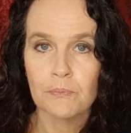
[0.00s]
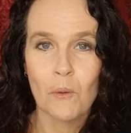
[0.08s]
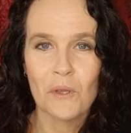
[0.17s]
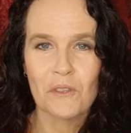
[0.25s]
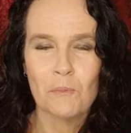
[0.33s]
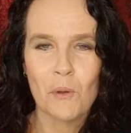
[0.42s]

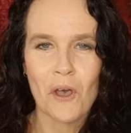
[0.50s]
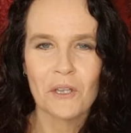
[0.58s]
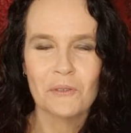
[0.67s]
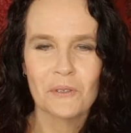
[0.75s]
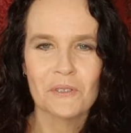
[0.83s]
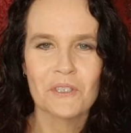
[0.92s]
with
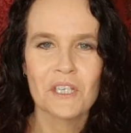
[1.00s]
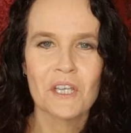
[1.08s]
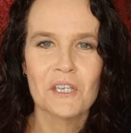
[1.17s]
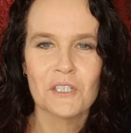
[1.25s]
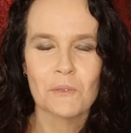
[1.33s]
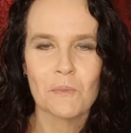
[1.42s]
bind runes
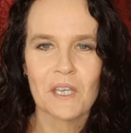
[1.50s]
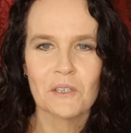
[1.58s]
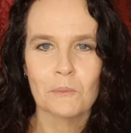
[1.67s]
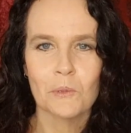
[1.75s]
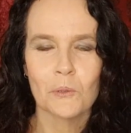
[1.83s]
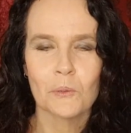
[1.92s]
to make
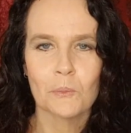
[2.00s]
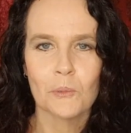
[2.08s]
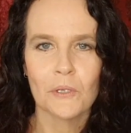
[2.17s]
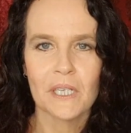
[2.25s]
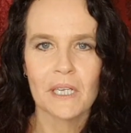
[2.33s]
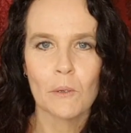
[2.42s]
them look
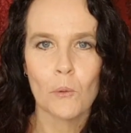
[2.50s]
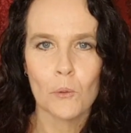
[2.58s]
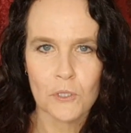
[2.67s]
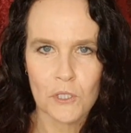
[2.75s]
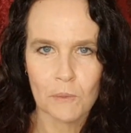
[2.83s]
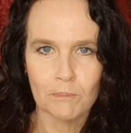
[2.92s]
pretty
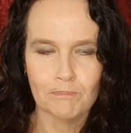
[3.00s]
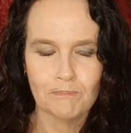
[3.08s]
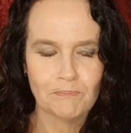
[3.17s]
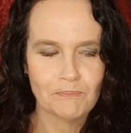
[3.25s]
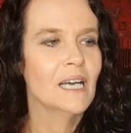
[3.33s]
awesome.